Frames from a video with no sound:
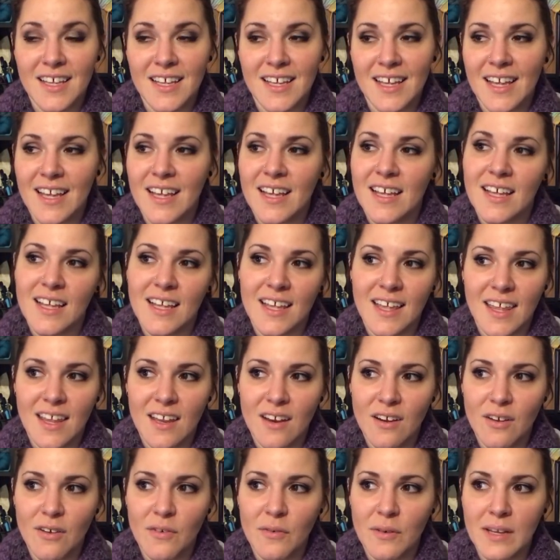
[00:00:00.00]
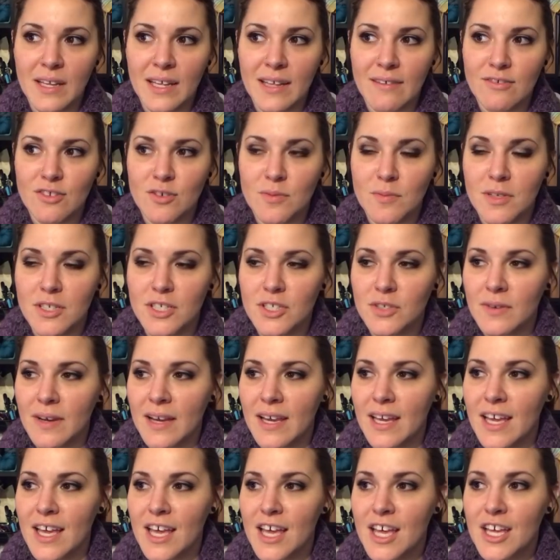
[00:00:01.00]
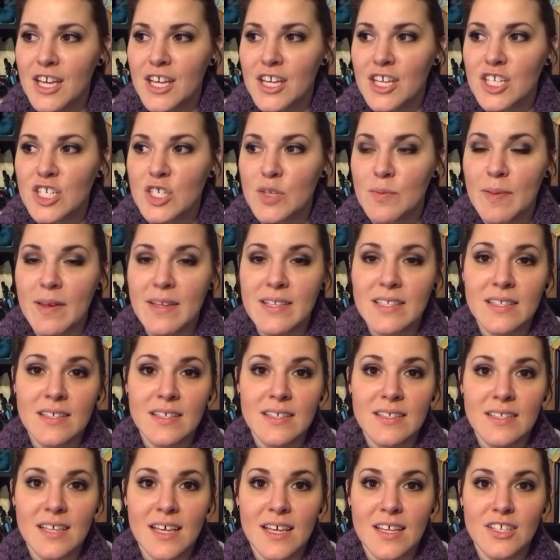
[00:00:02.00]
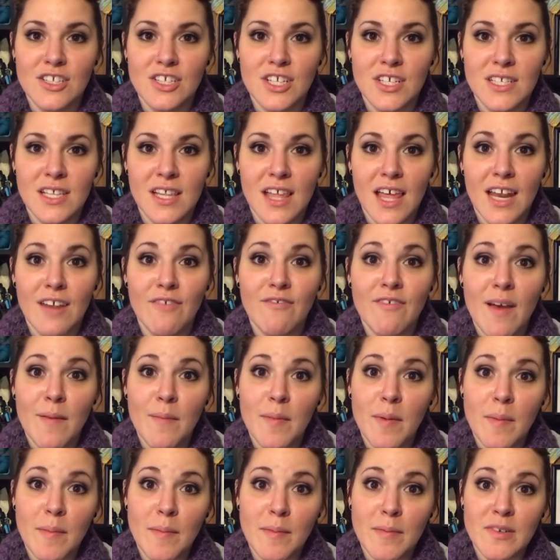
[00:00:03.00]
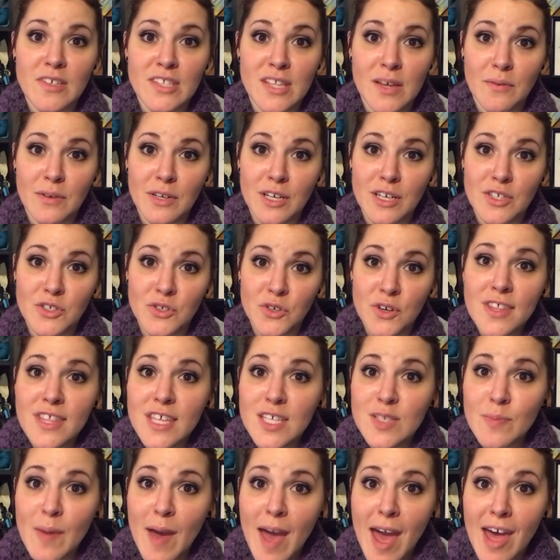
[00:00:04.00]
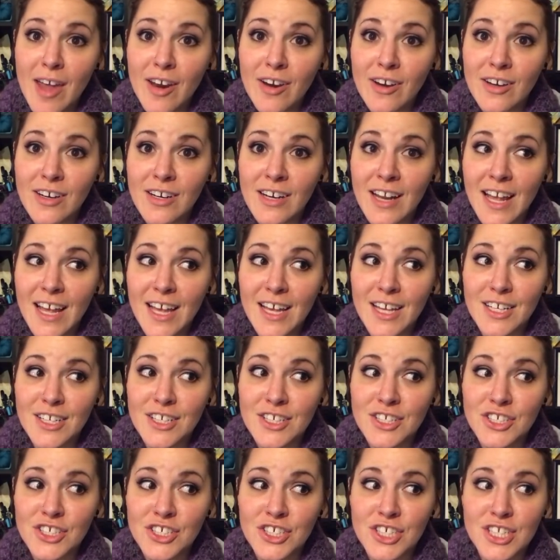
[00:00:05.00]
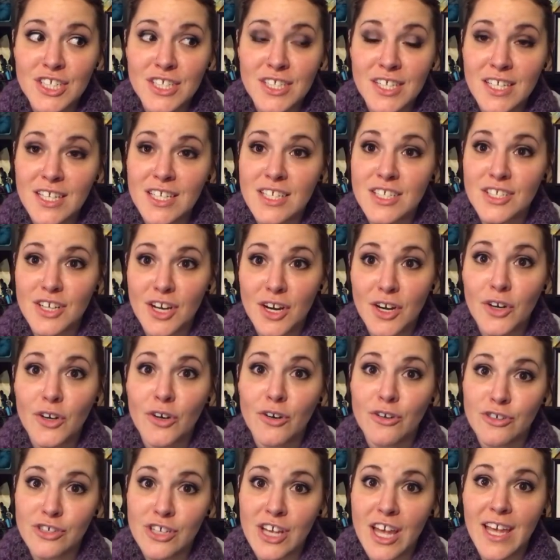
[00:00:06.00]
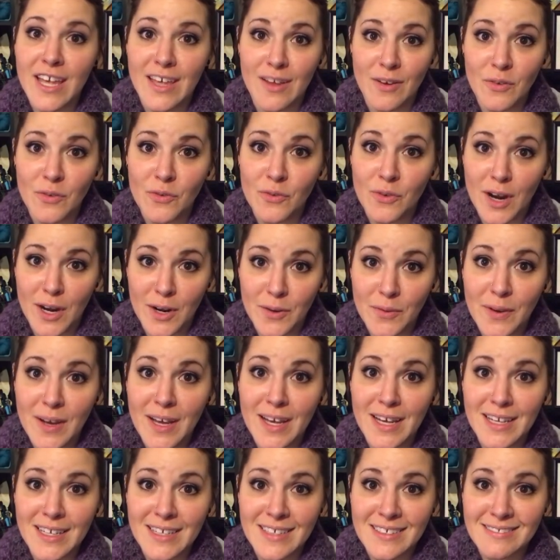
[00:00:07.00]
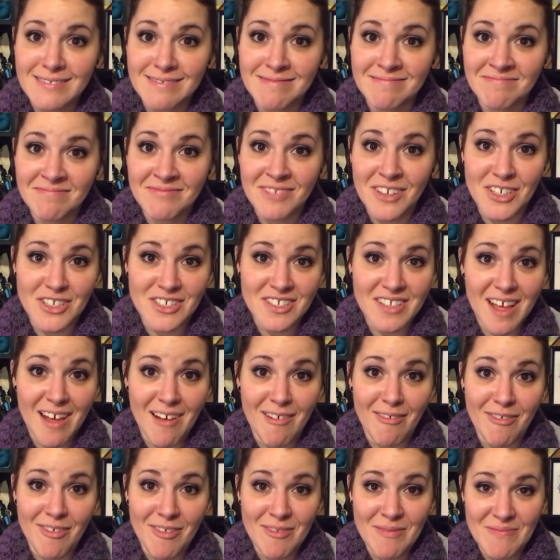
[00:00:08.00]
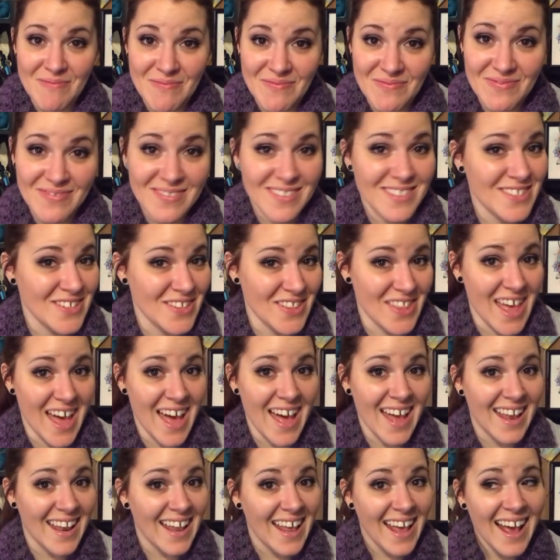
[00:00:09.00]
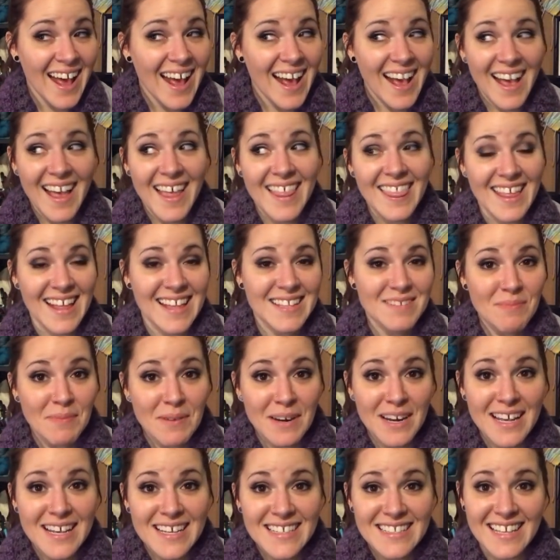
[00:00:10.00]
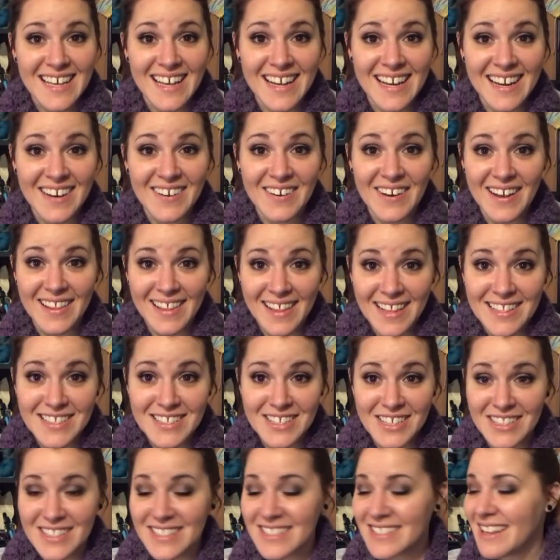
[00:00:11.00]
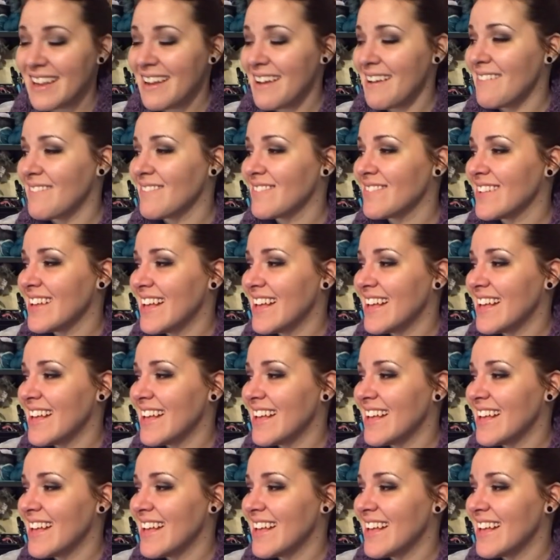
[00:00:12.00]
I don't want to give too much away. She basically says she has a lot of family members that would enjoy this pattern, and she's going to start crocheting it right away herself. So that's pretty exciting, right? That's good stuff.